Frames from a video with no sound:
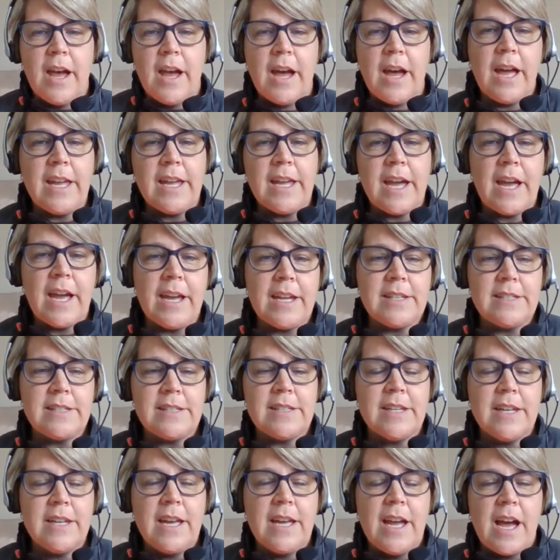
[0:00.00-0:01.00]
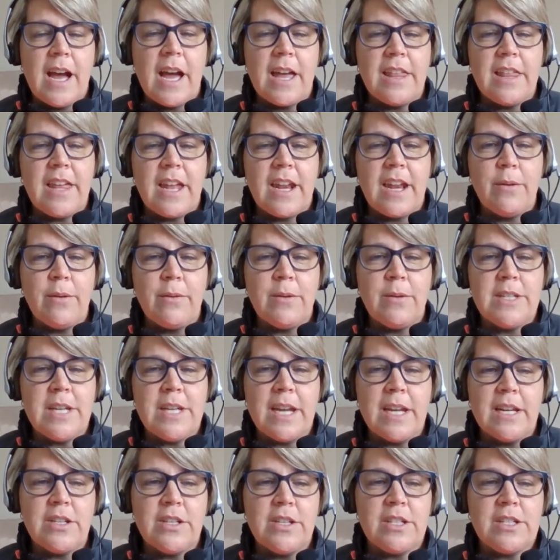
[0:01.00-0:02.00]
Hi guys, I thought I would
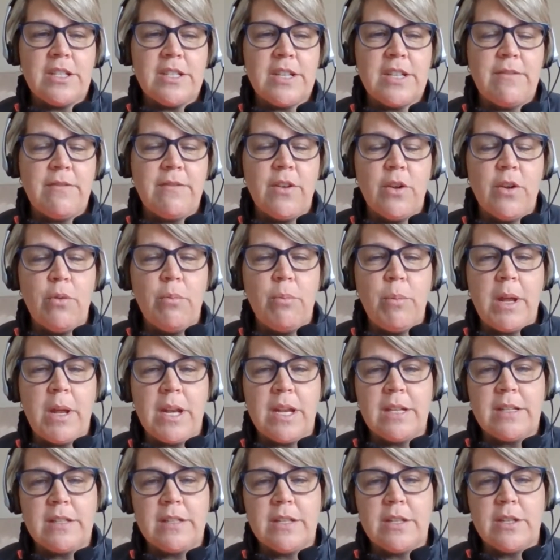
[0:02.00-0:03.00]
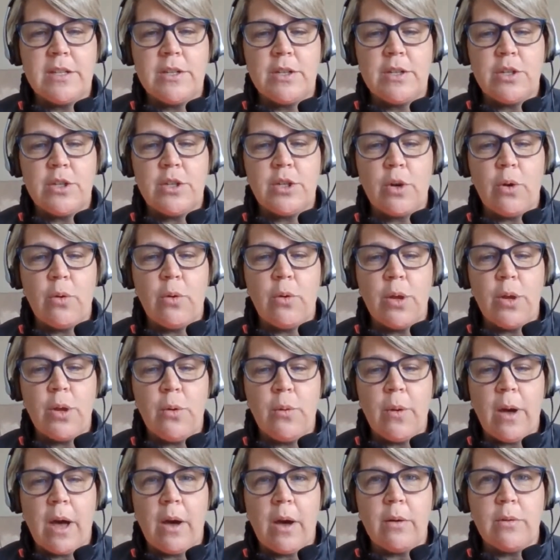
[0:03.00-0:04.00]
take just a few minutes to show
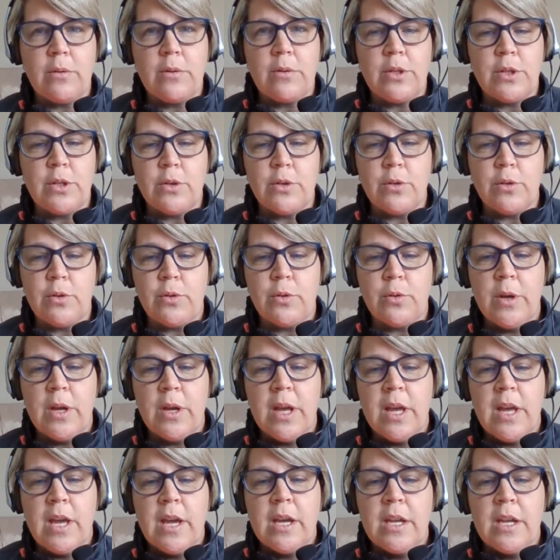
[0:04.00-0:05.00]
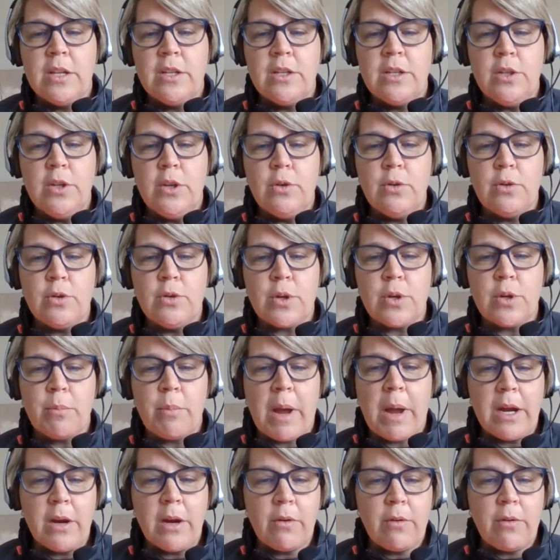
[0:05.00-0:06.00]
you how to use your
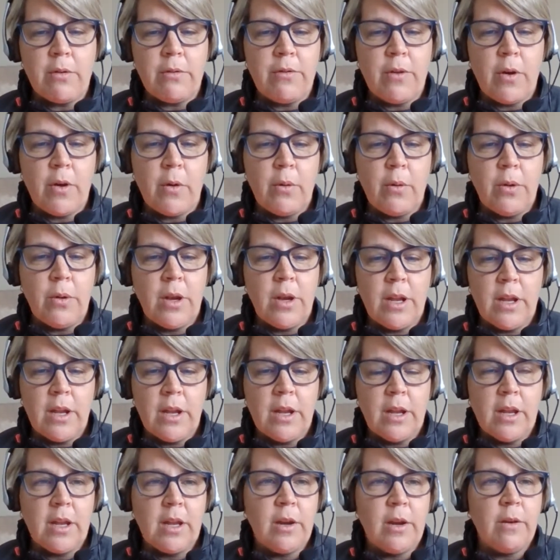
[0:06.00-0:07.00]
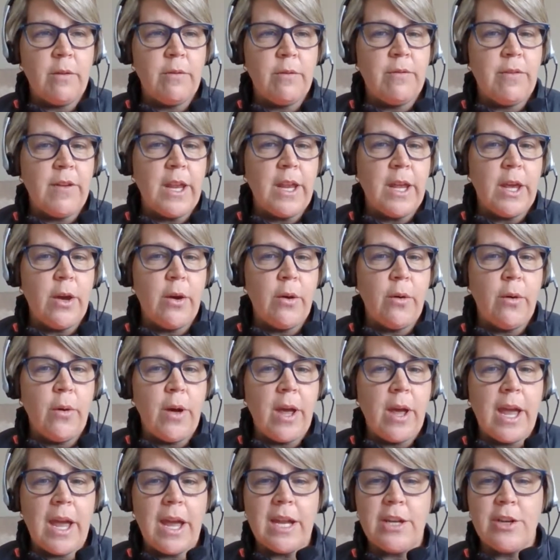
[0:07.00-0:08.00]
microphone, your video,
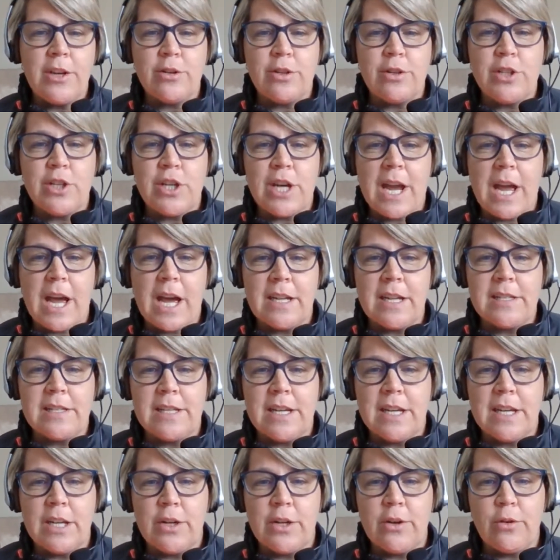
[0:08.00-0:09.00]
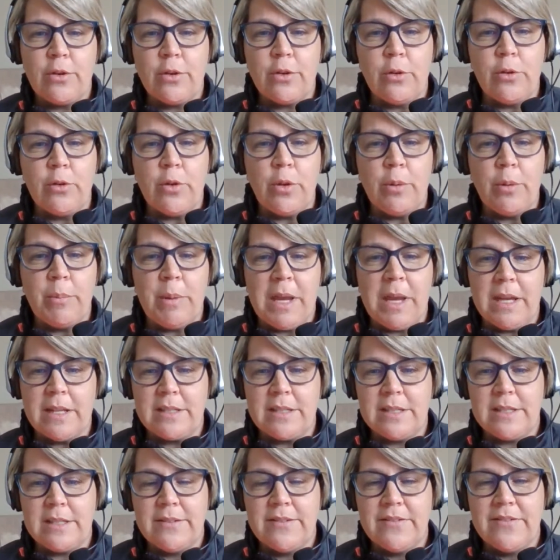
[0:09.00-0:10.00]
and your chats in your Google
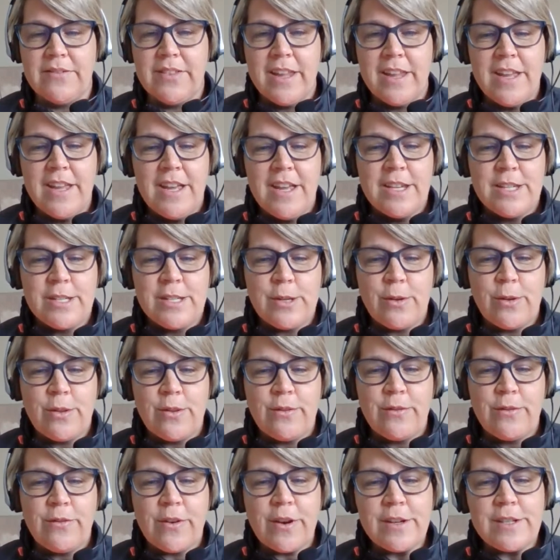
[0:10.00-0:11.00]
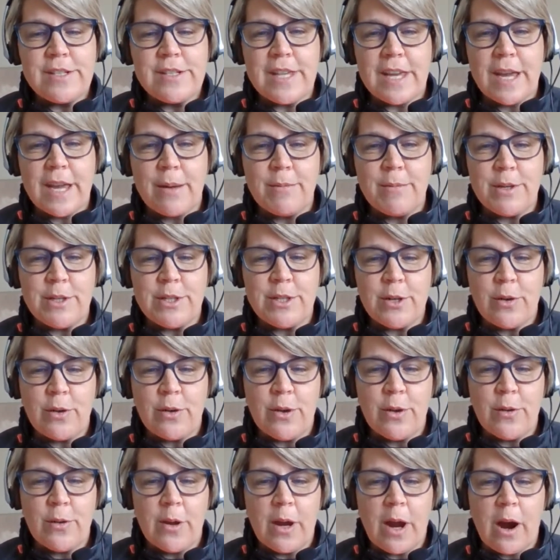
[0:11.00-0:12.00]
Meets. So the first thing I'm going to show
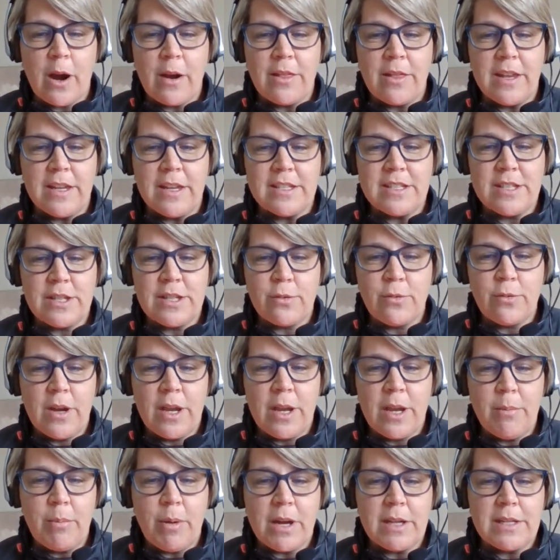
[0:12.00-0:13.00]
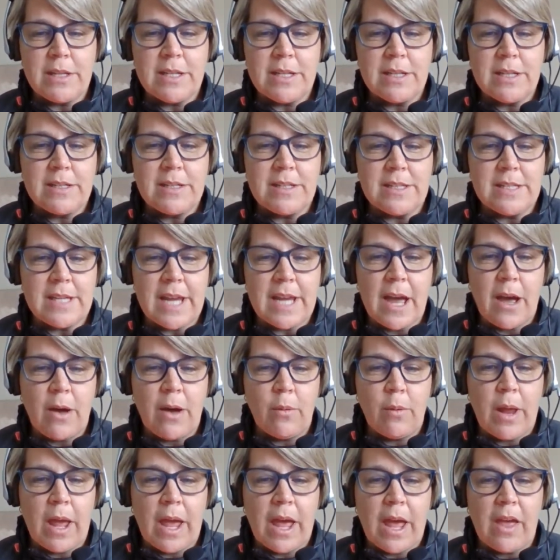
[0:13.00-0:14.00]
you are these three buttons
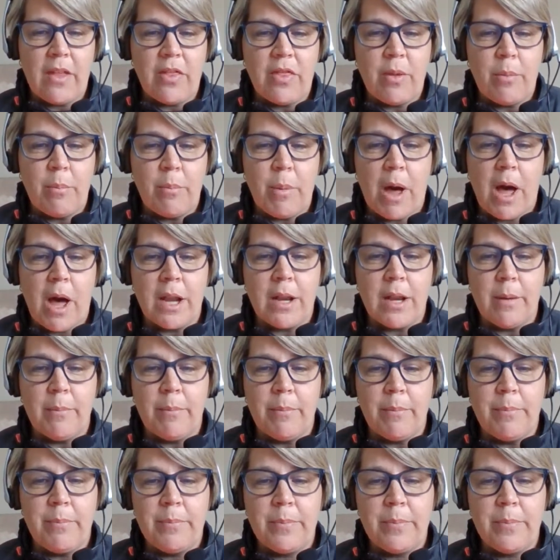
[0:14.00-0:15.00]
down at the bottom.